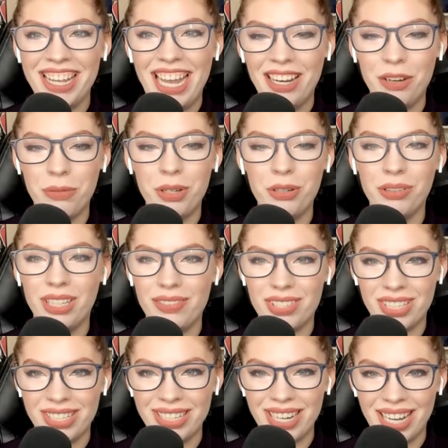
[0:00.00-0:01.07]
anyone who
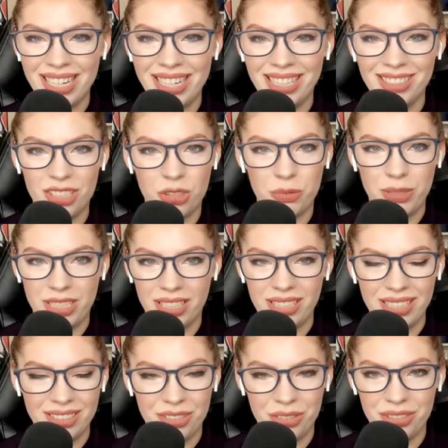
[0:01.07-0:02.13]
lives in non-English
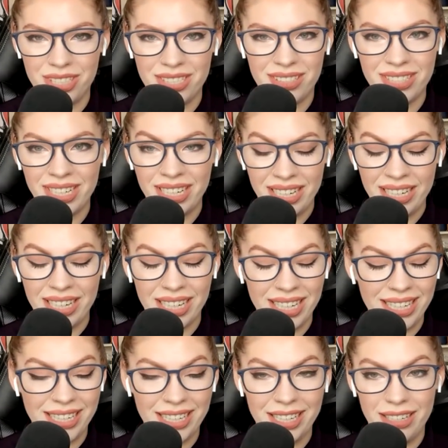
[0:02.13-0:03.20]
speaking countries,
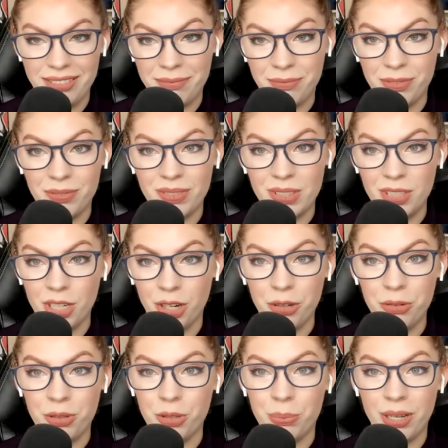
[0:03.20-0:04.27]
you
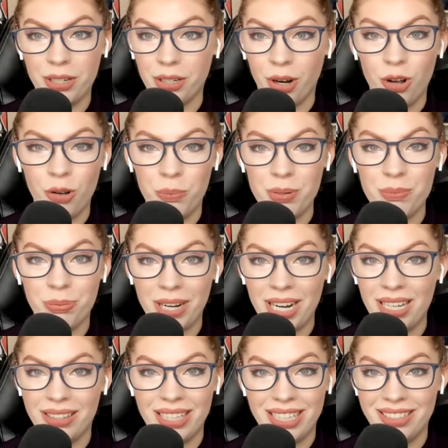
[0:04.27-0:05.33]
know, you better hope and
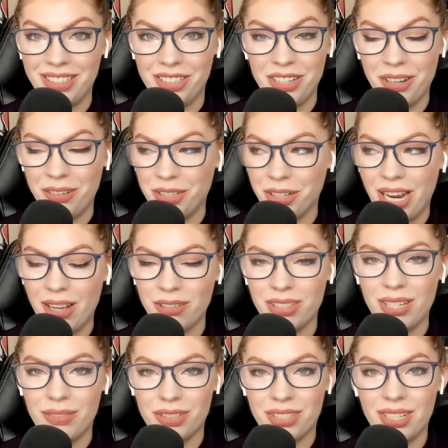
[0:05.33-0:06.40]
pray that, you know, your
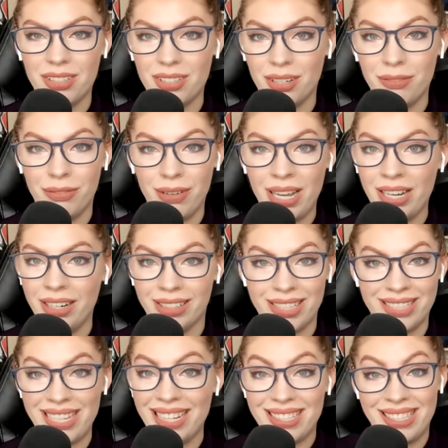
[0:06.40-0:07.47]
house never sets on fire
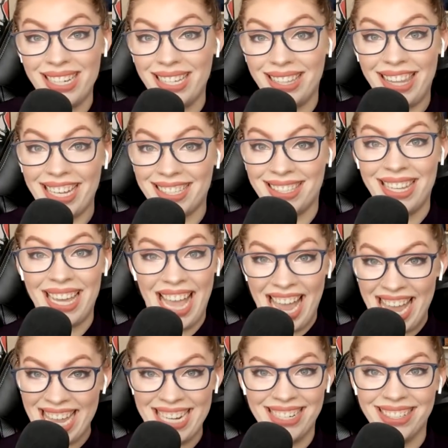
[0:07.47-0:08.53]
because that's it. That's the
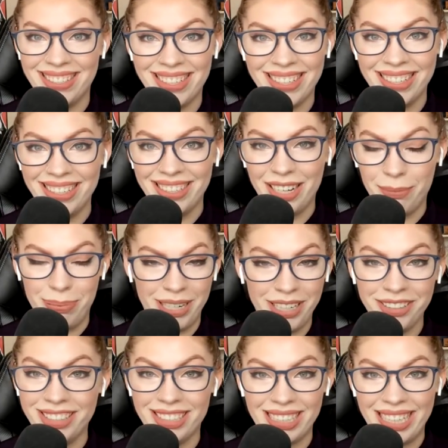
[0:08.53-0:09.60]
end.
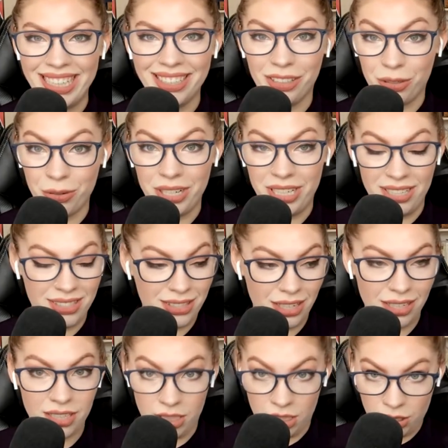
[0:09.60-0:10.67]
Apparently, he's
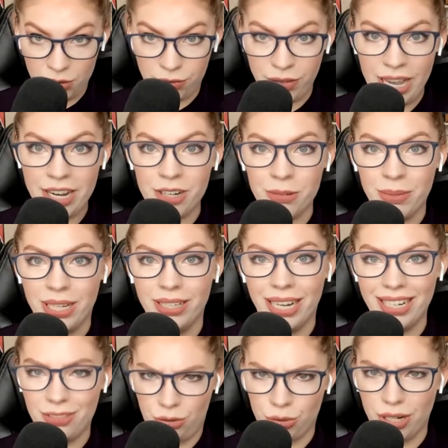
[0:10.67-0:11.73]
a fireman.
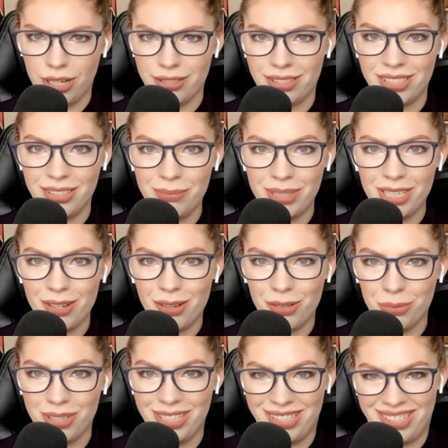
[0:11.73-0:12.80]
I trust him. He
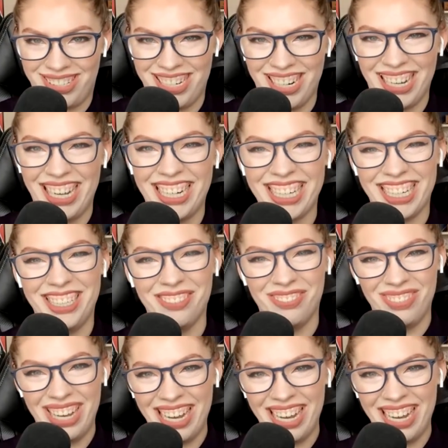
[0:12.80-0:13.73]
knows what he's talking